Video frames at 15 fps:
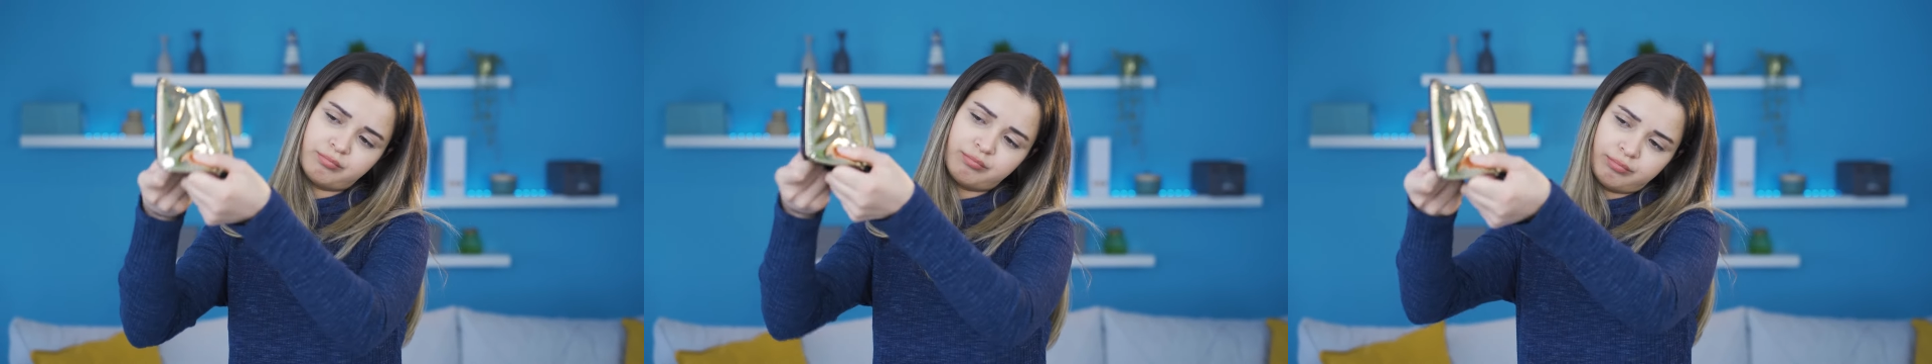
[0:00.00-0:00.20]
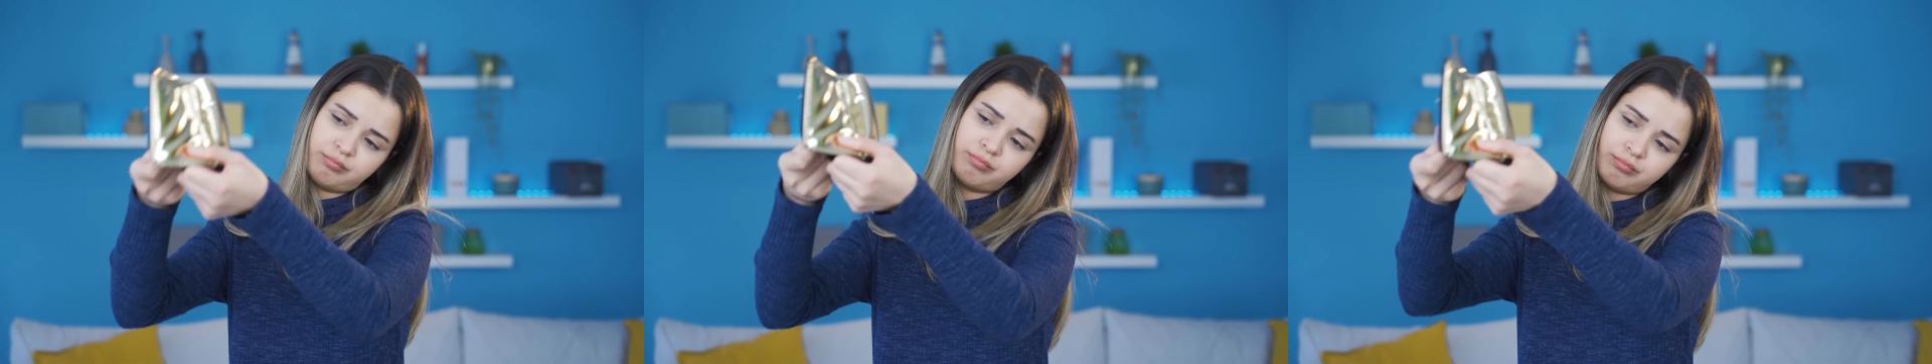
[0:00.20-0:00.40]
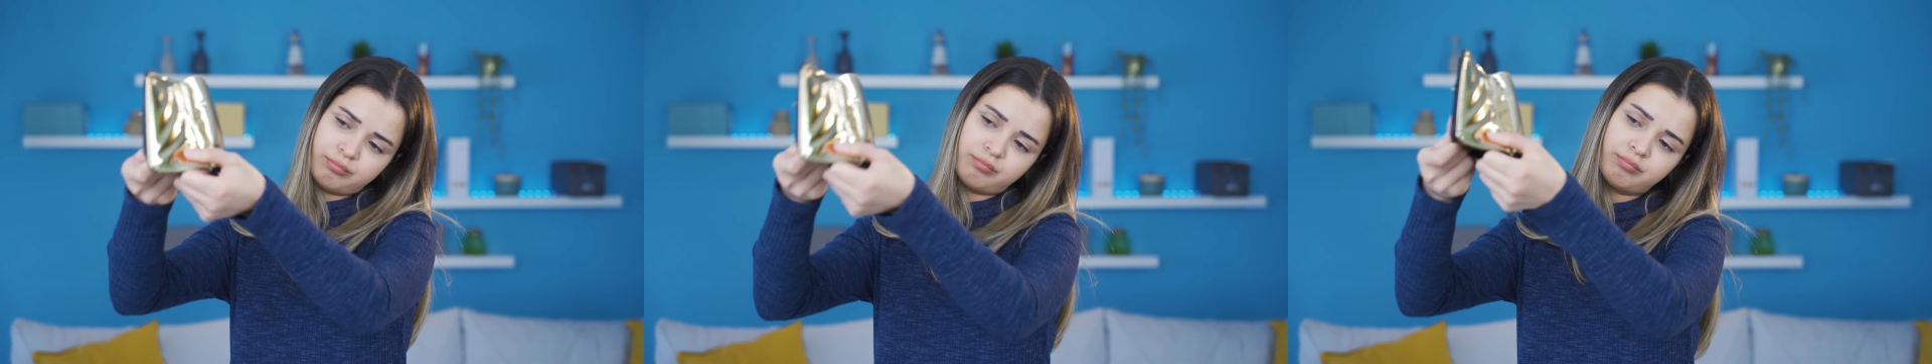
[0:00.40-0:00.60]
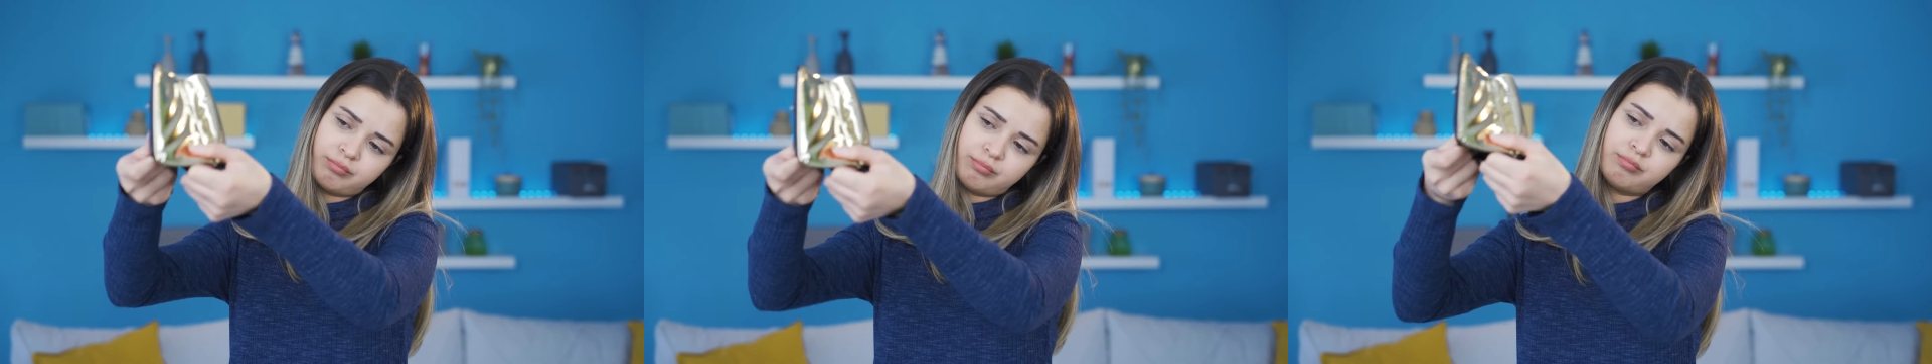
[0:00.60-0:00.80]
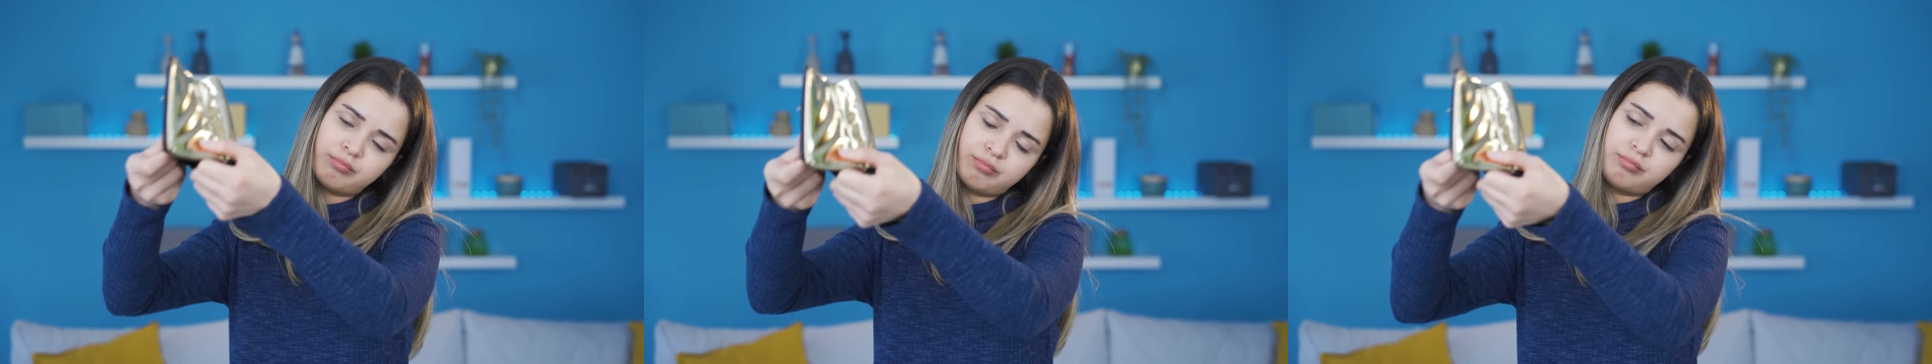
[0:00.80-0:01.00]
One,
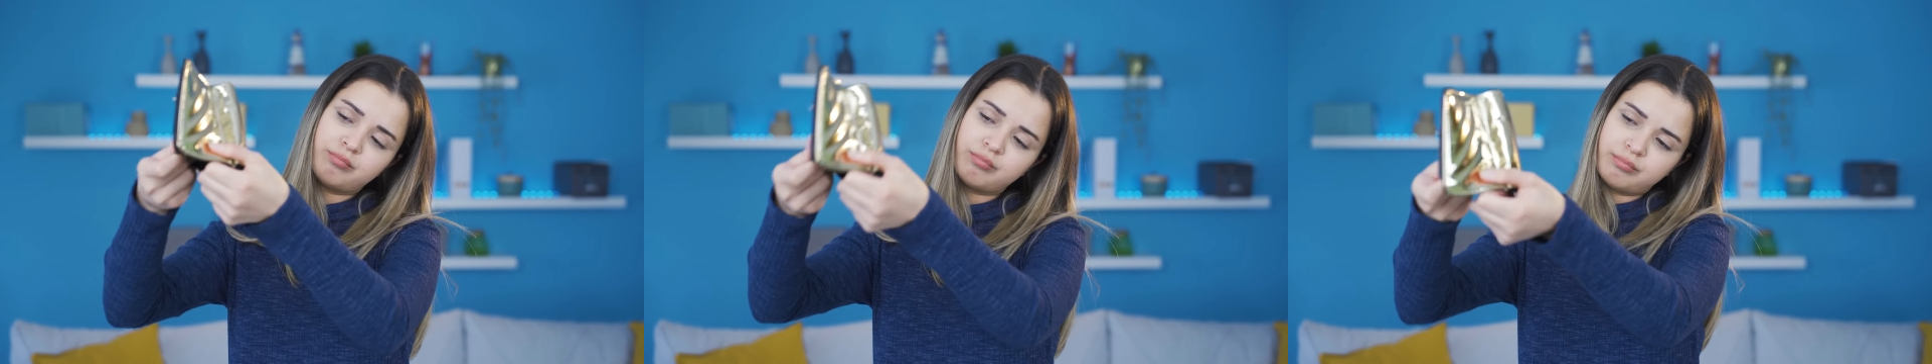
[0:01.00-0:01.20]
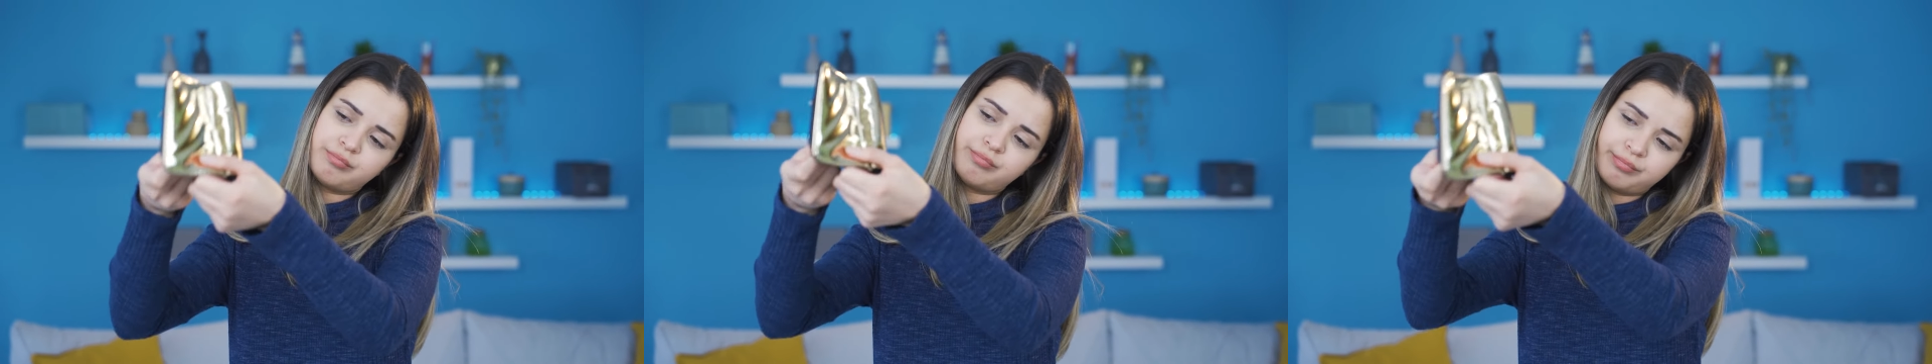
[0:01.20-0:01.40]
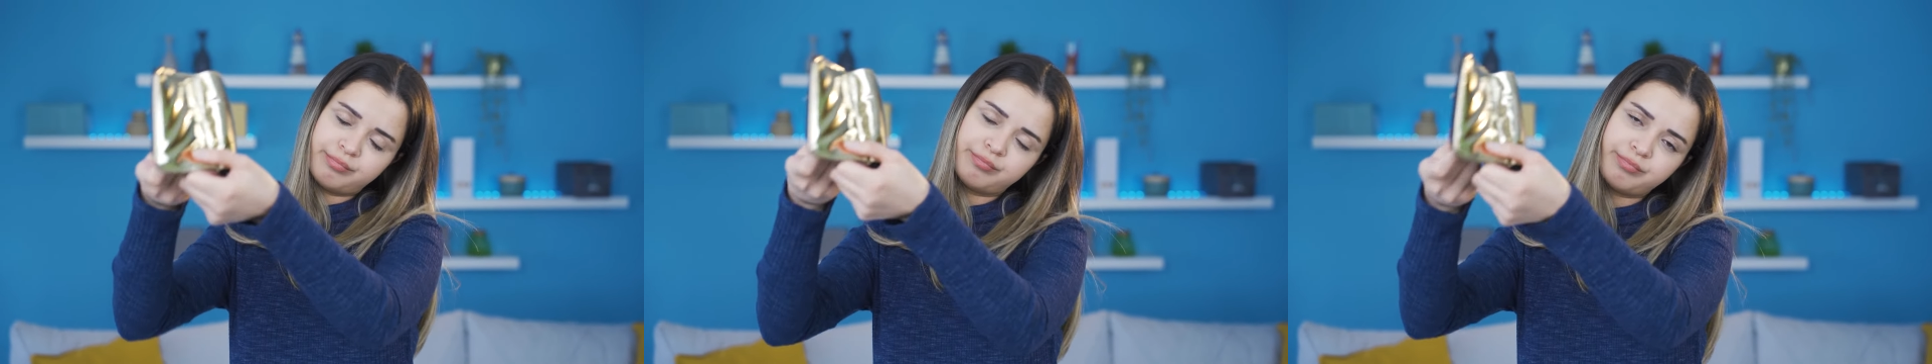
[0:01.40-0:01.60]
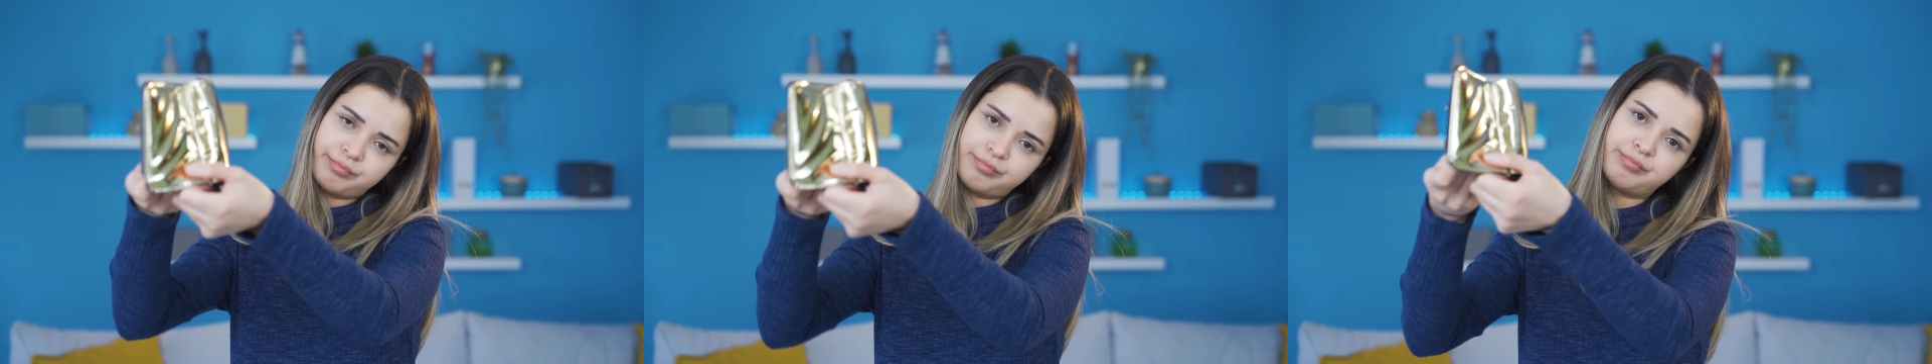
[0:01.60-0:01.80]
safety